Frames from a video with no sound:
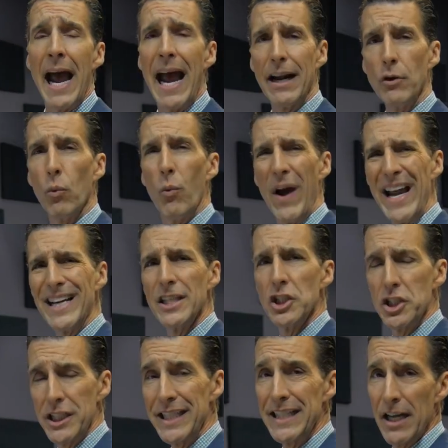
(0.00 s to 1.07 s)
and
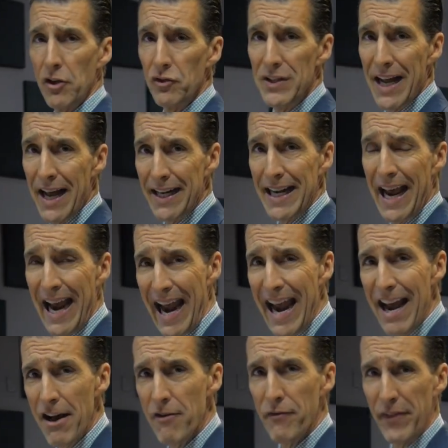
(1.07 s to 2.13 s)
when she does not
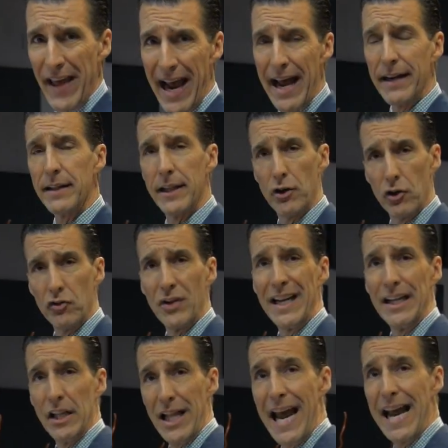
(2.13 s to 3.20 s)
have that, there is
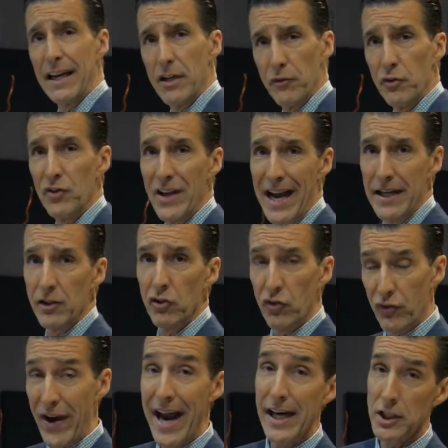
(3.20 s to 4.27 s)
a lack of
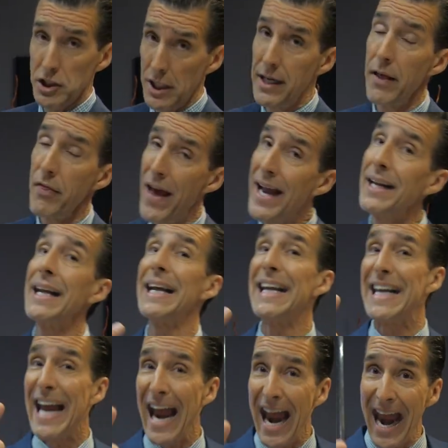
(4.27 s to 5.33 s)
satisfaction
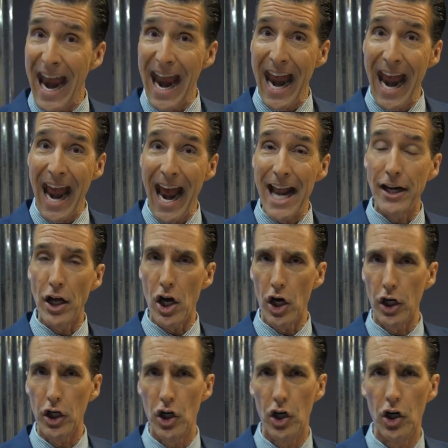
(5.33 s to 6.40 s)
that can
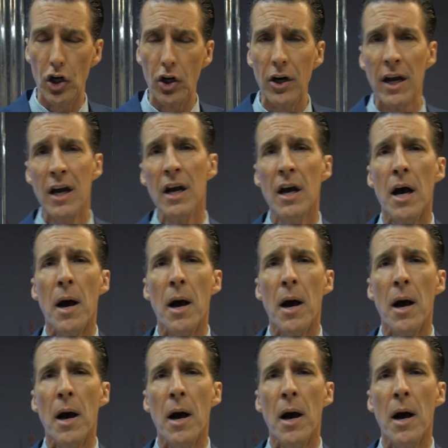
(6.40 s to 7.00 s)
occur.